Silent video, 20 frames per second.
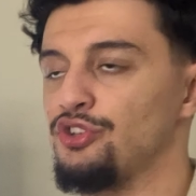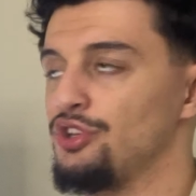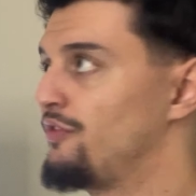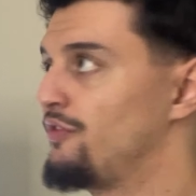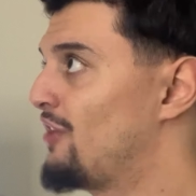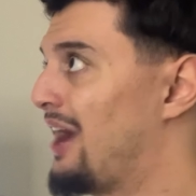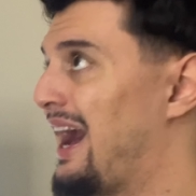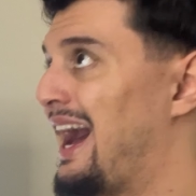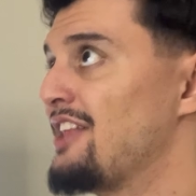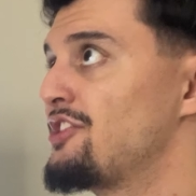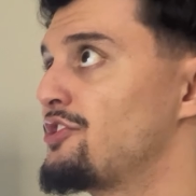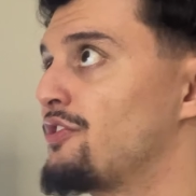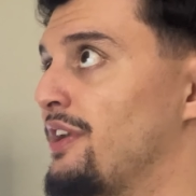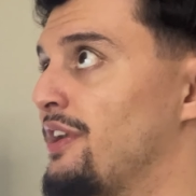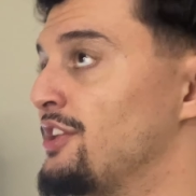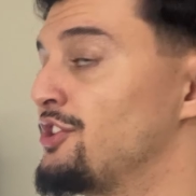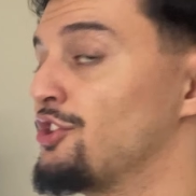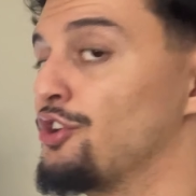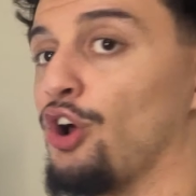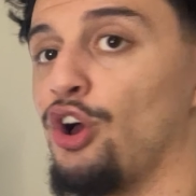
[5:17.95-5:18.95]
So if your ads are
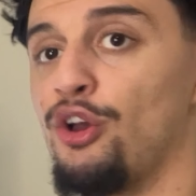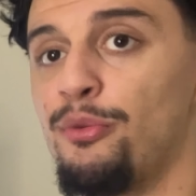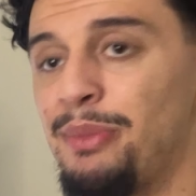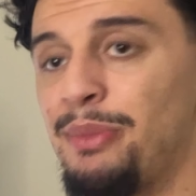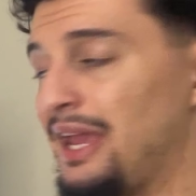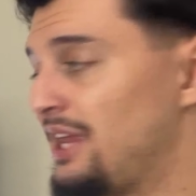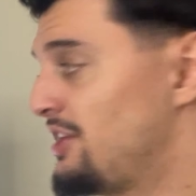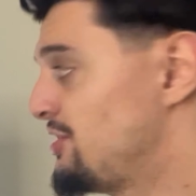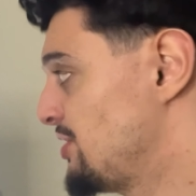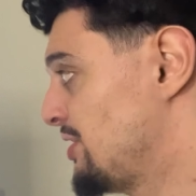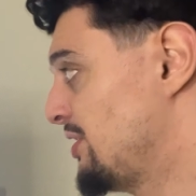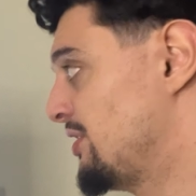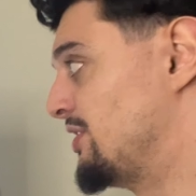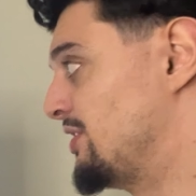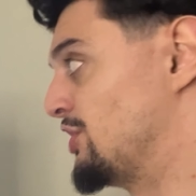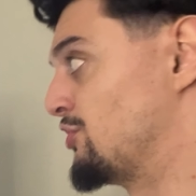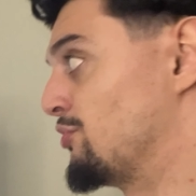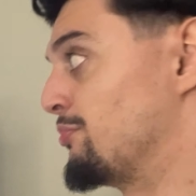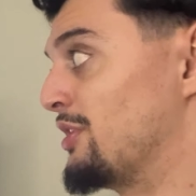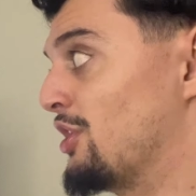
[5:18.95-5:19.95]
running to the home page,
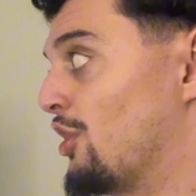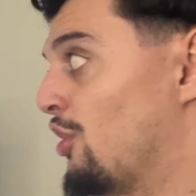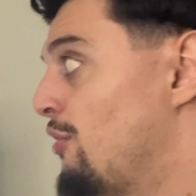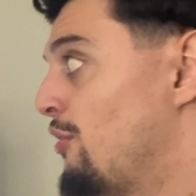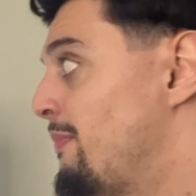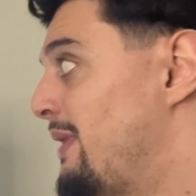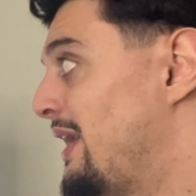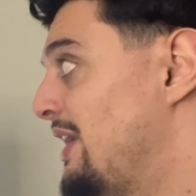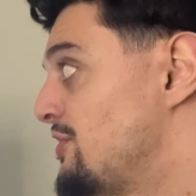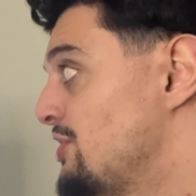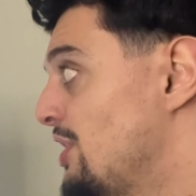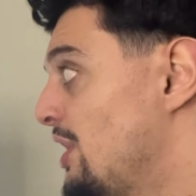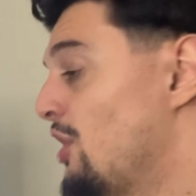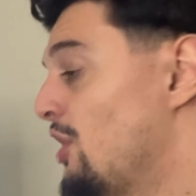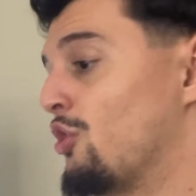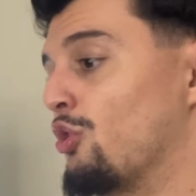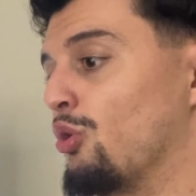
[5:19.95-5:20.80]
this will be the home page,